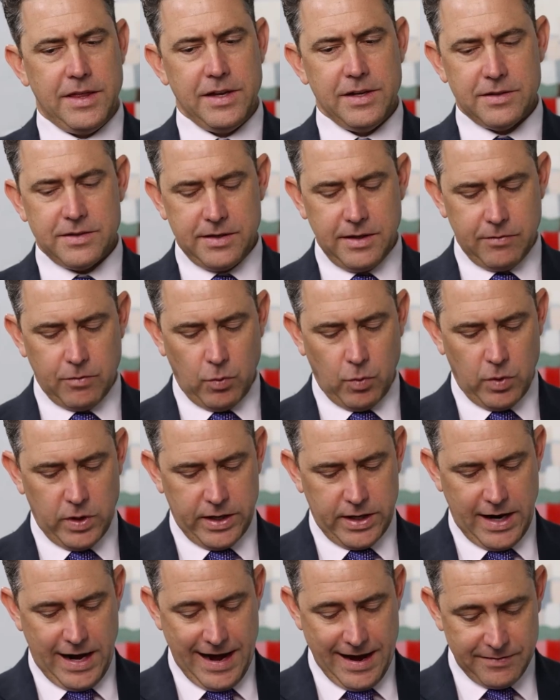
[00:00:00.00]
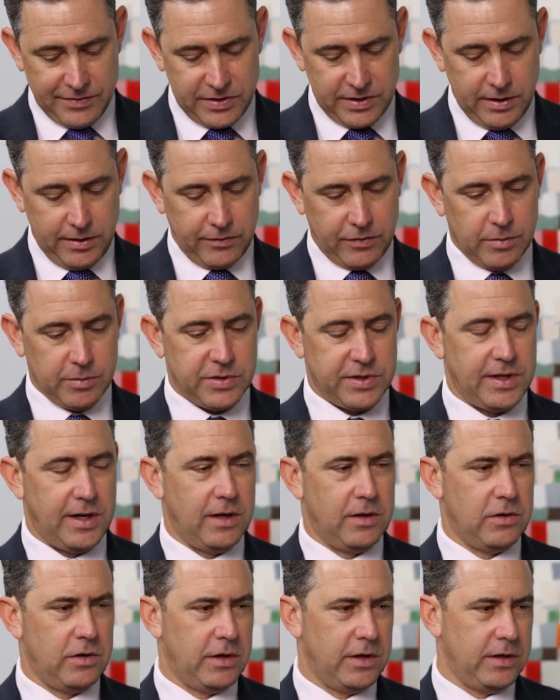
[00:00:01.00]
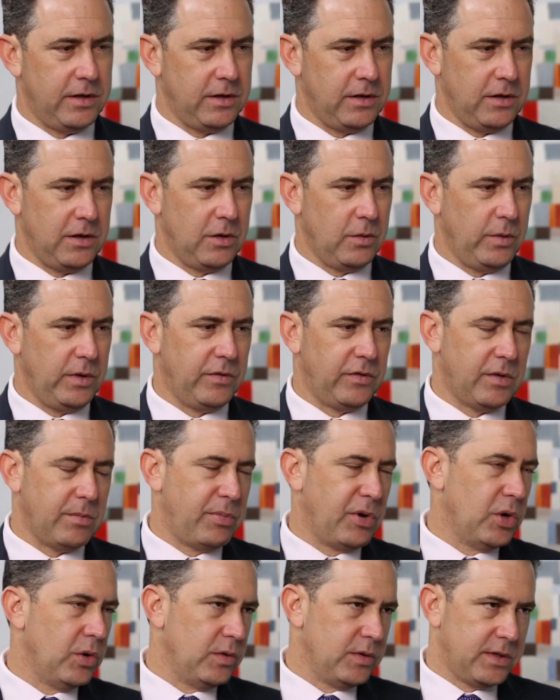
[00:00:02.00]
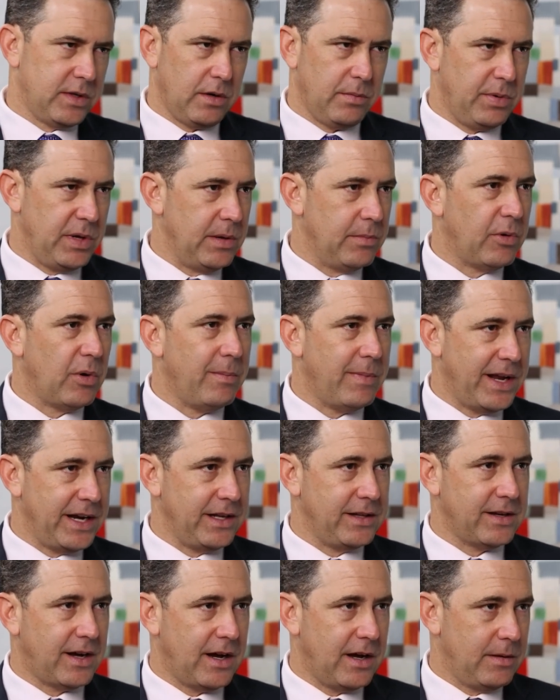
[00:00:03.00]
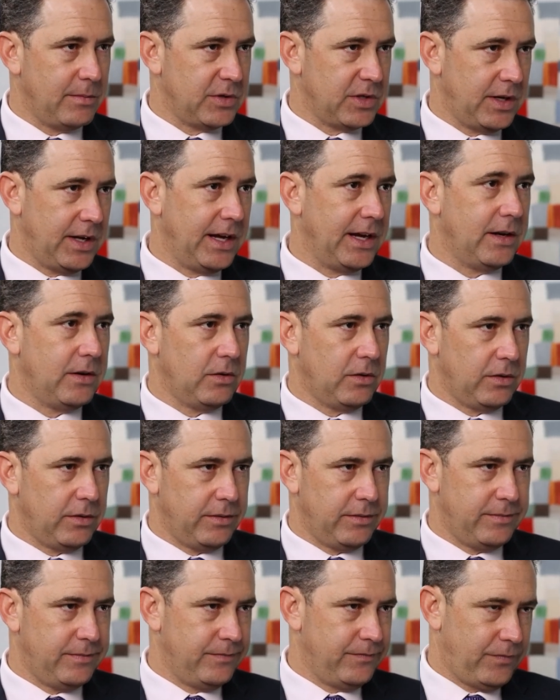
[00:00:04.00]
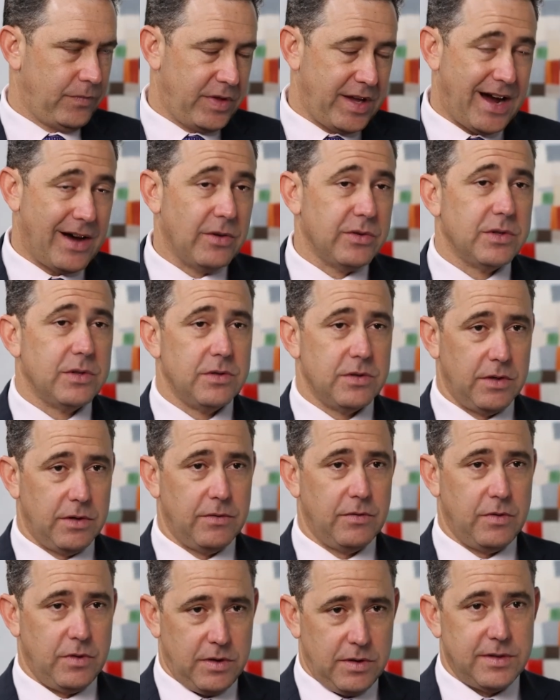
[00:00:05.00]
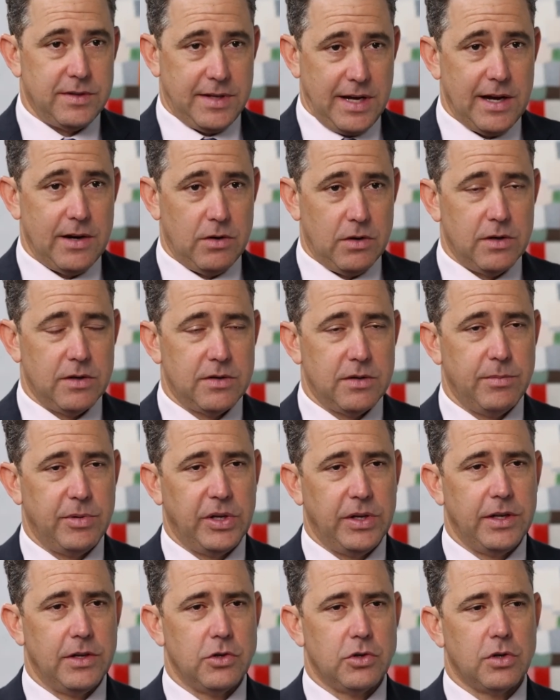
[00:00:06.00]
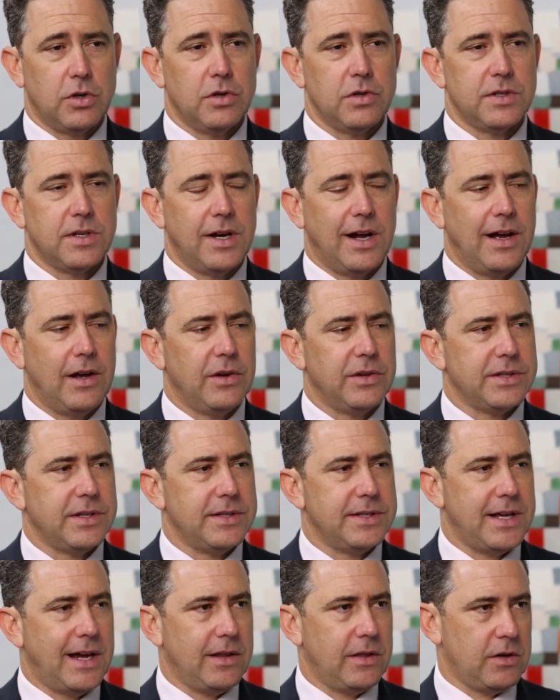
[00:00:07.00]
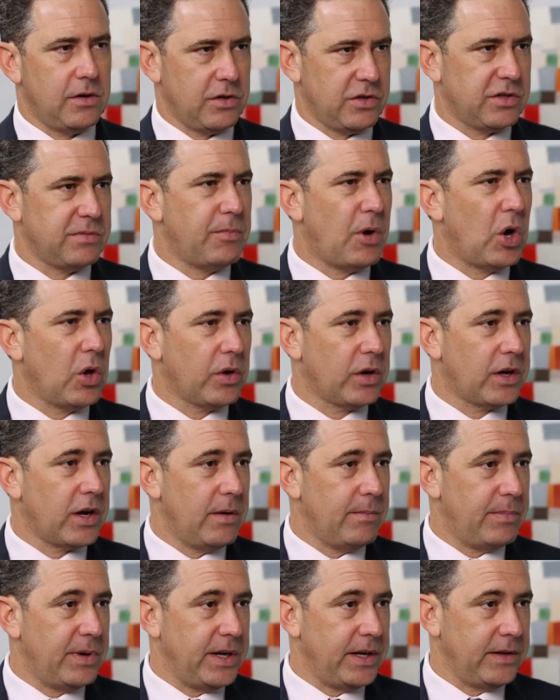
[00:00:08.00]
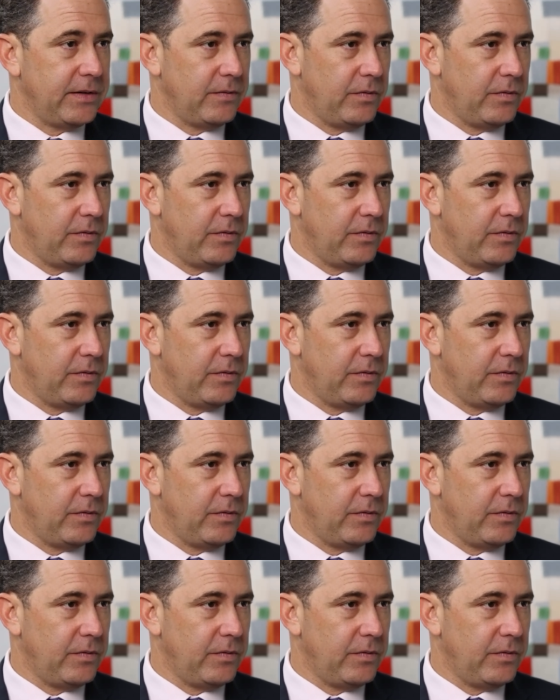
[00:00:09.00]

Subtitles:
think, Stephen, what I've seen from standard, and we've deposed their people many times and handled thousands of standard disability insurance denials, is that they're a smaller company.